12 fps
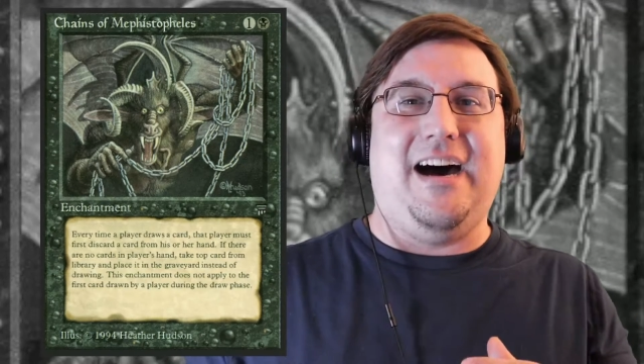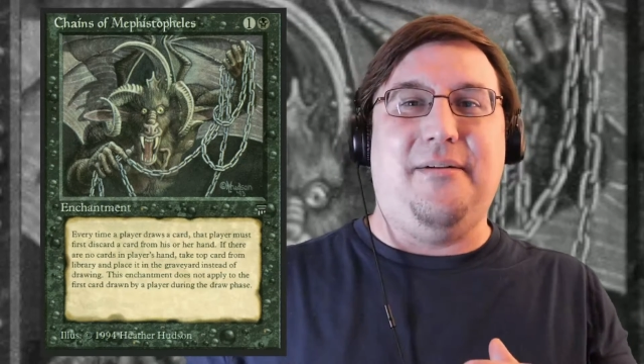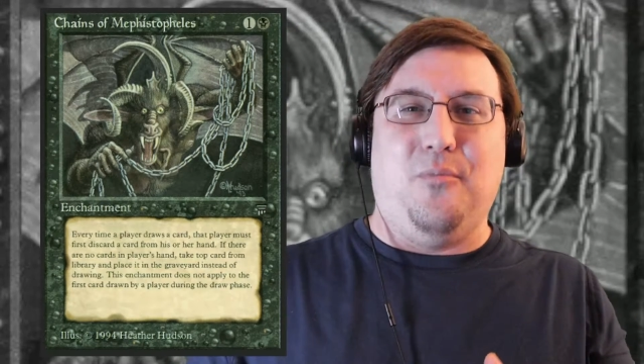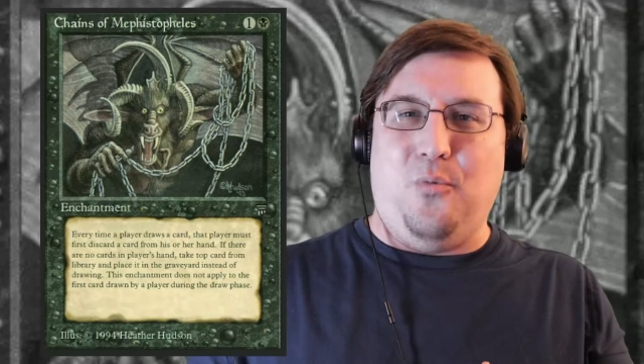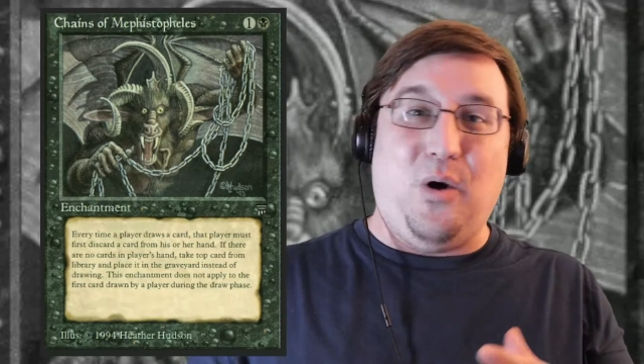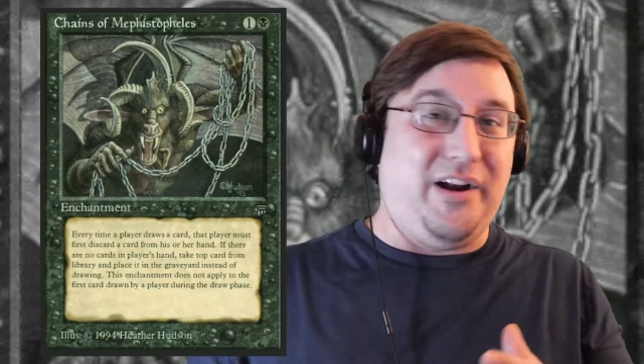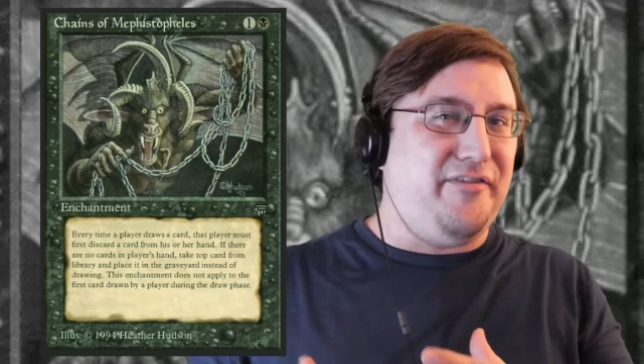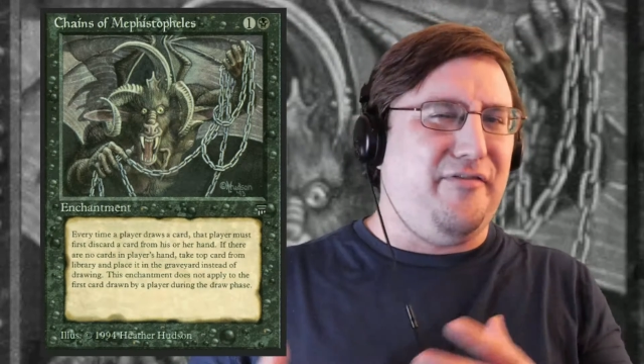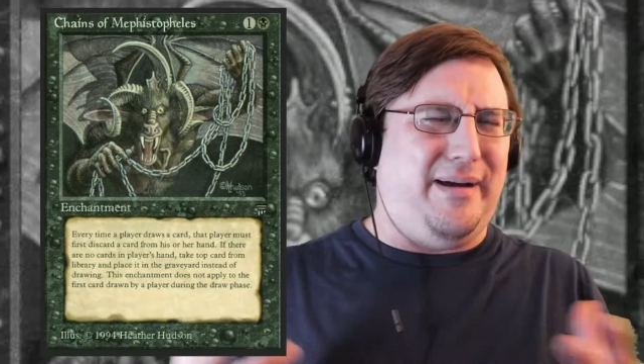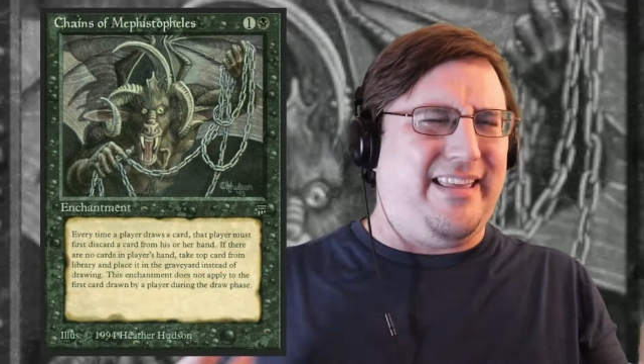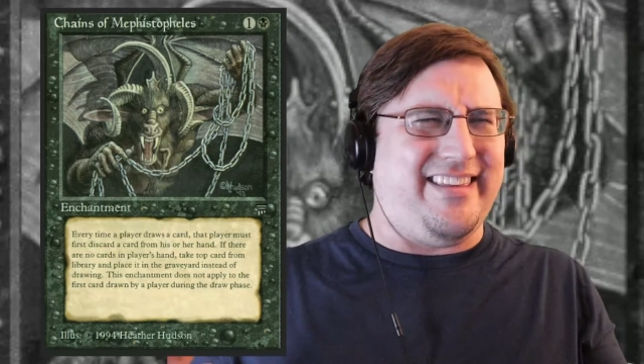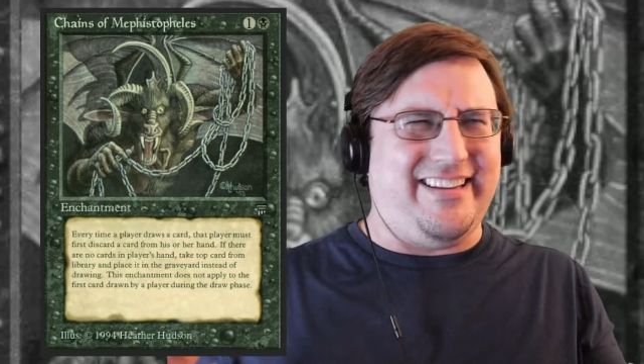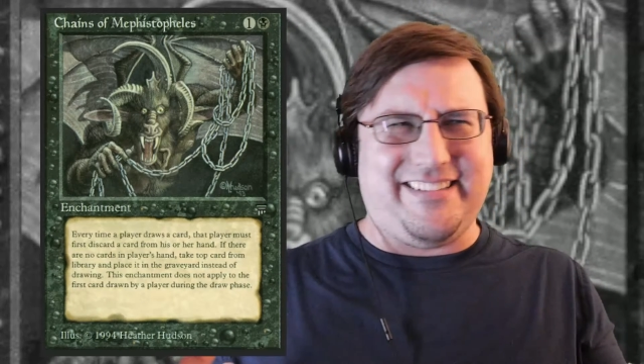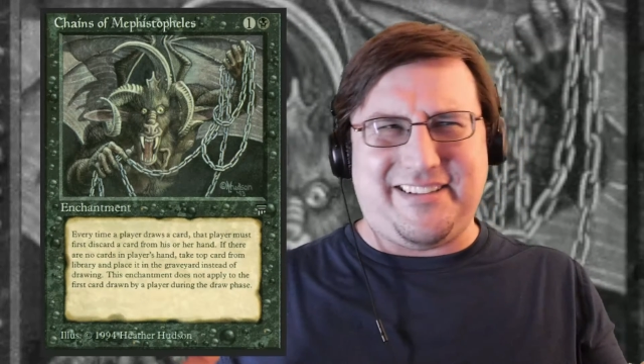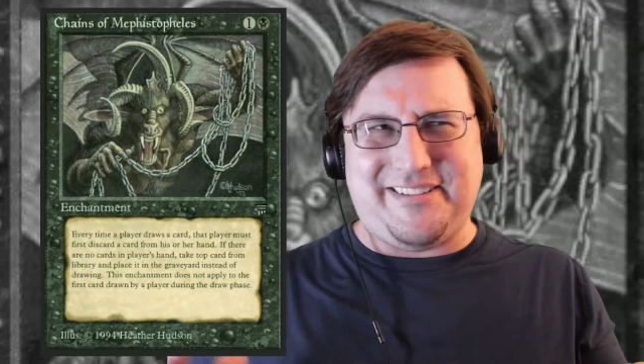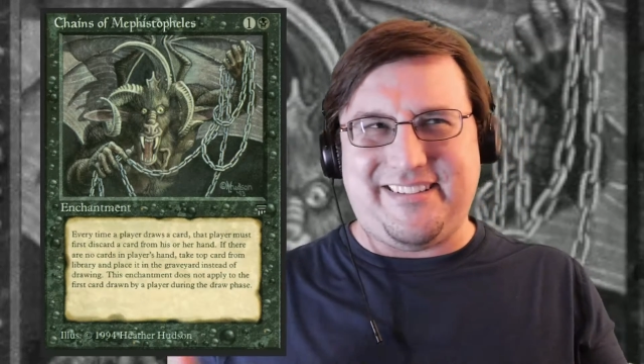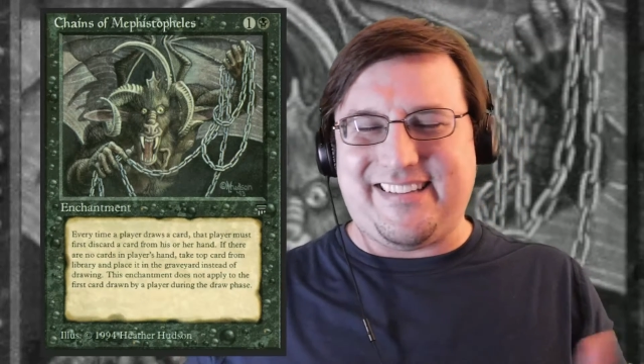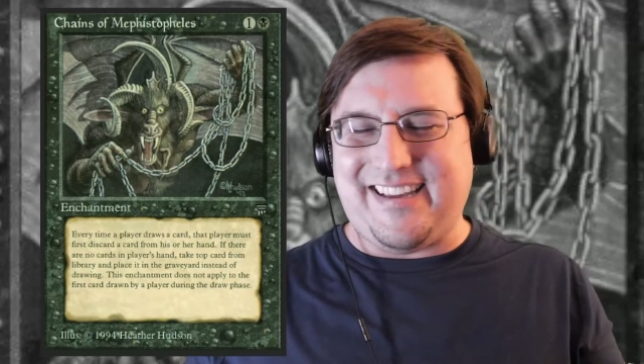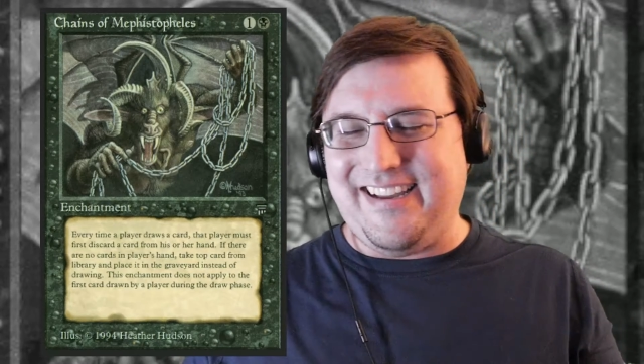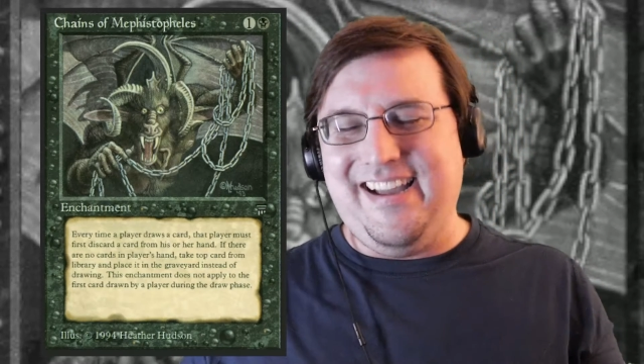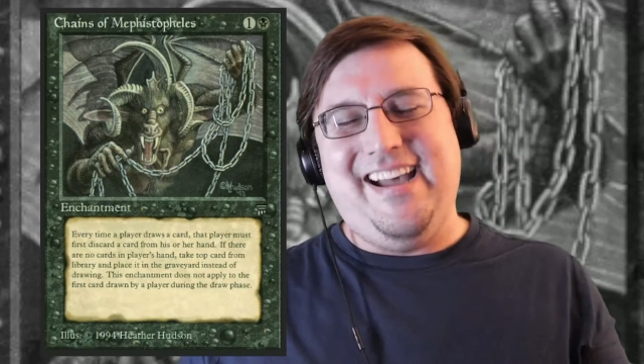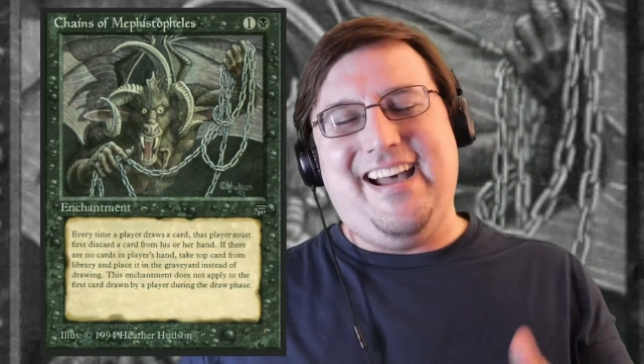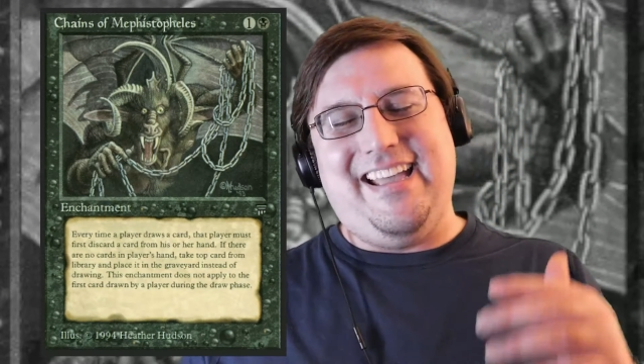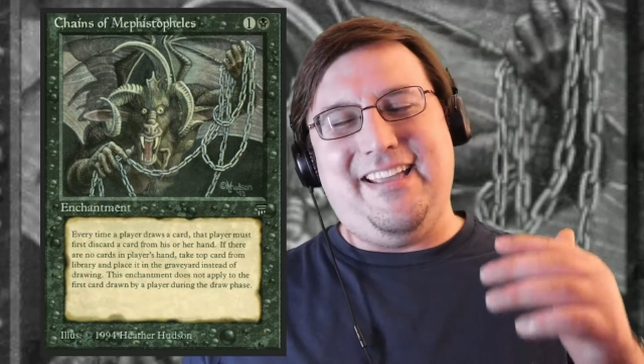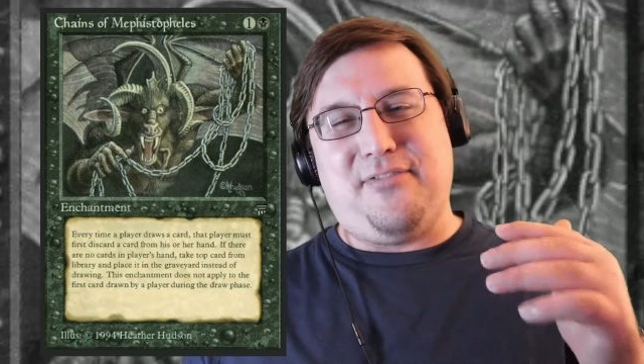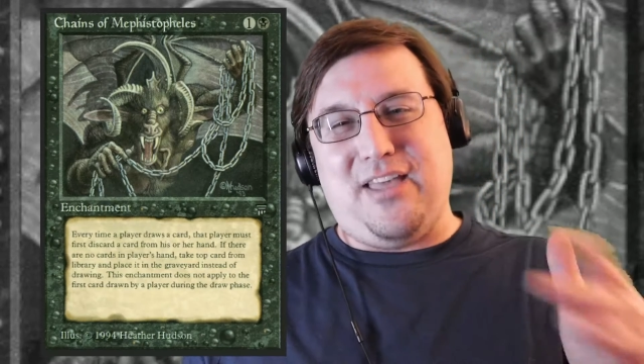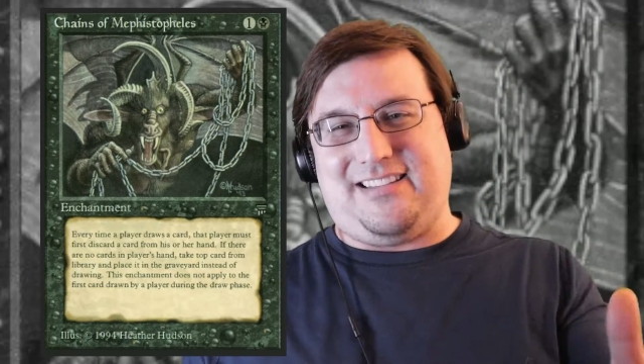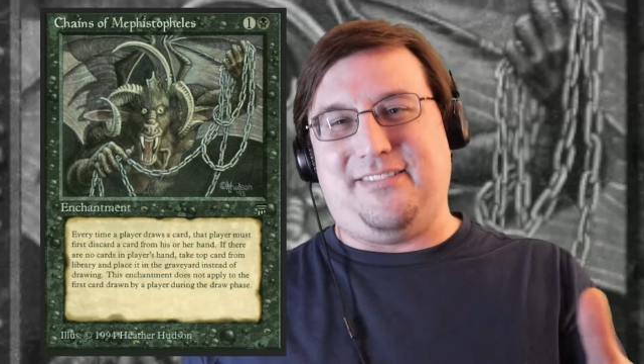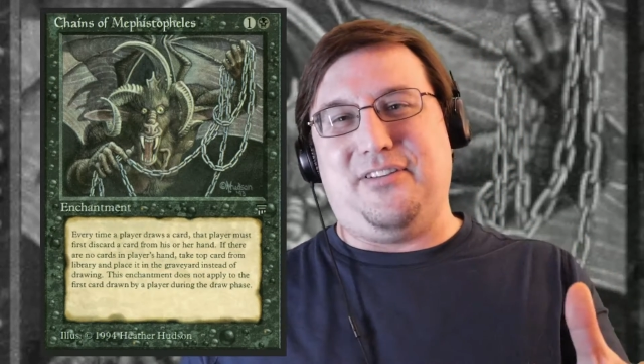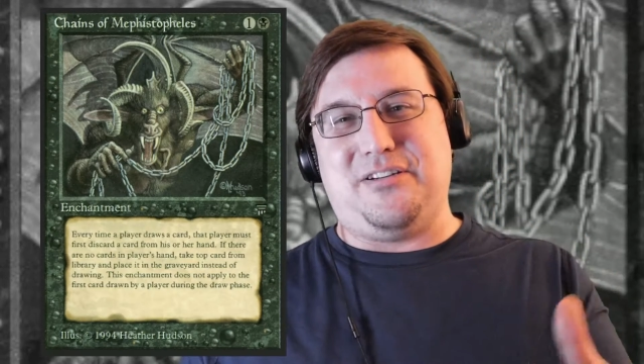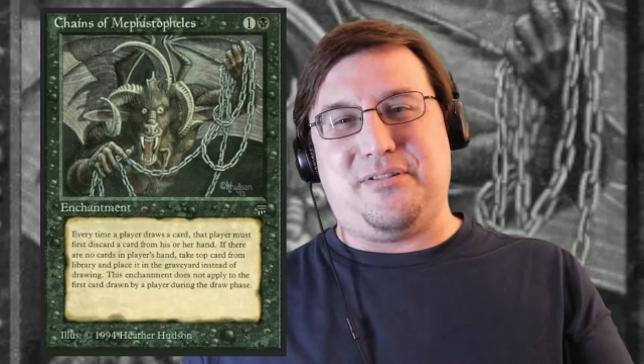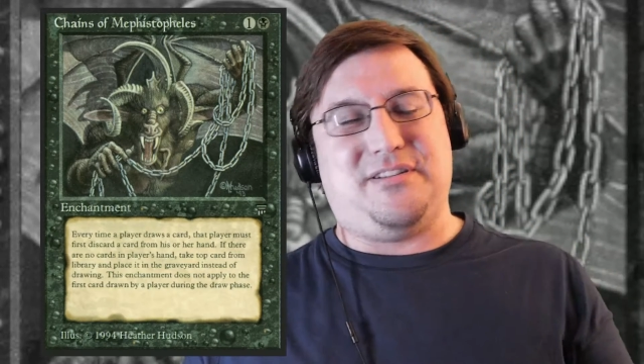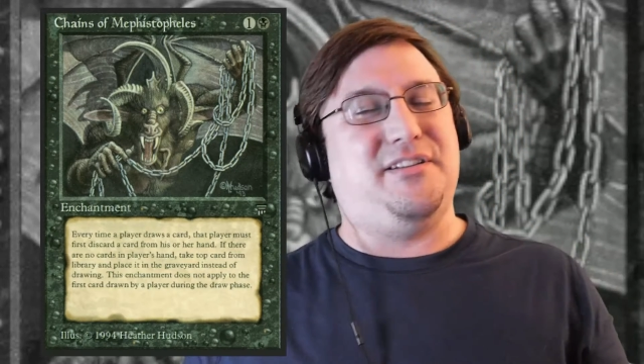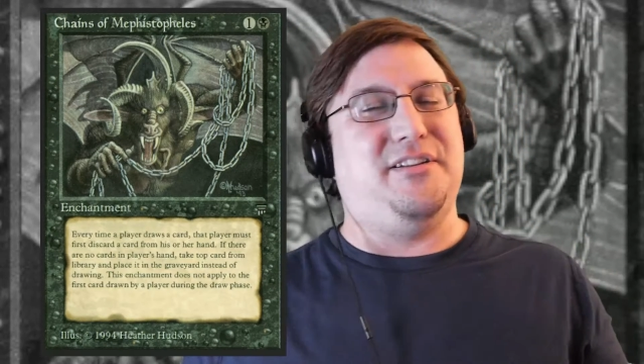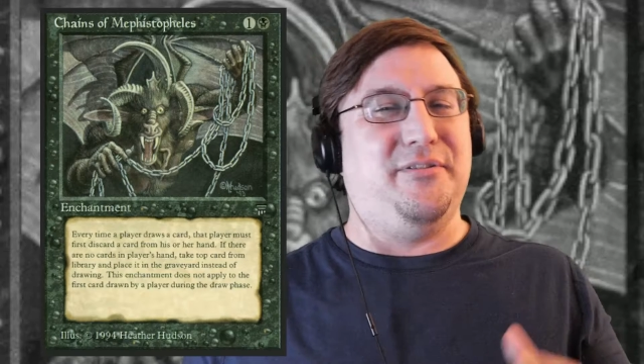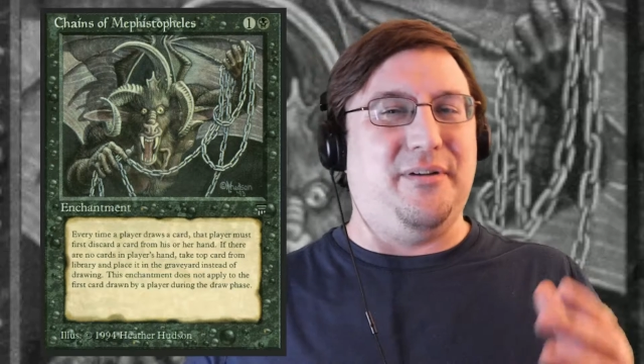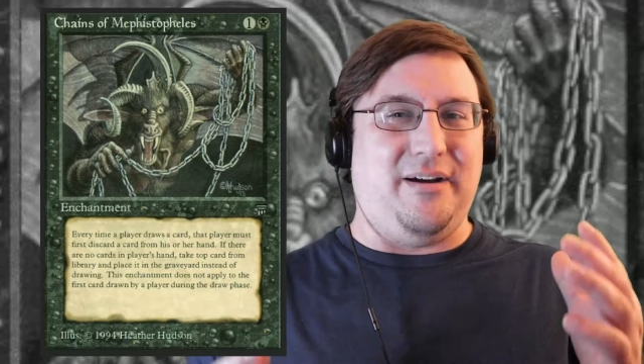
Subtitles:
One of my things, I should say. If that's of interest to you,